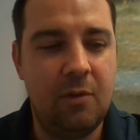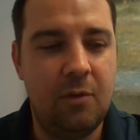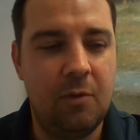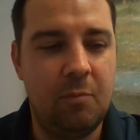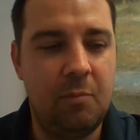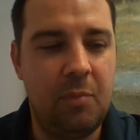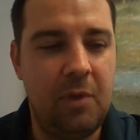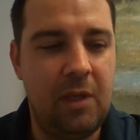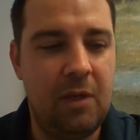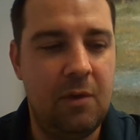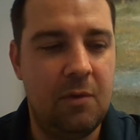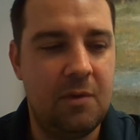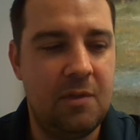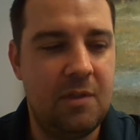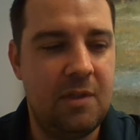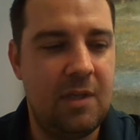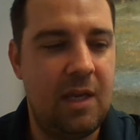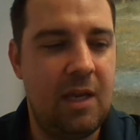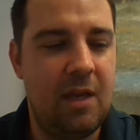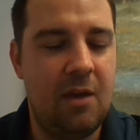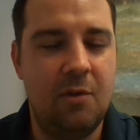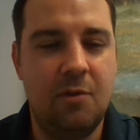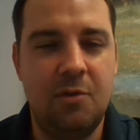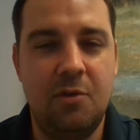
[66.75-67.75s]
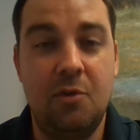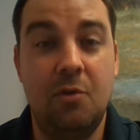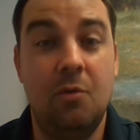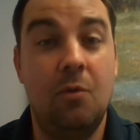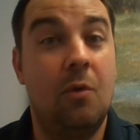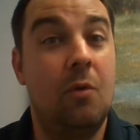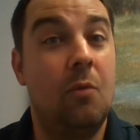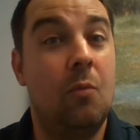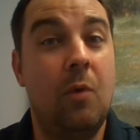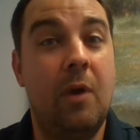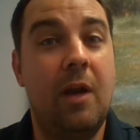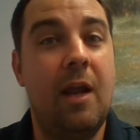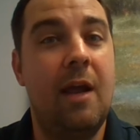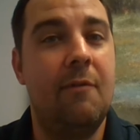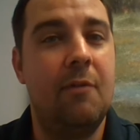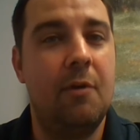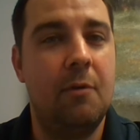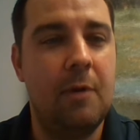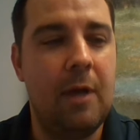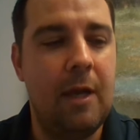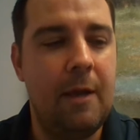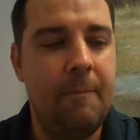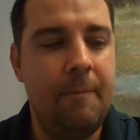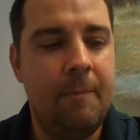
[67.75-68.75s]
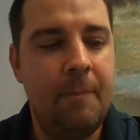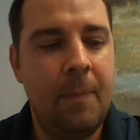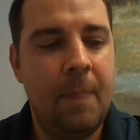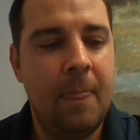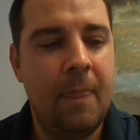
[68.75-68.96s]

or be or say or do or whatever, right?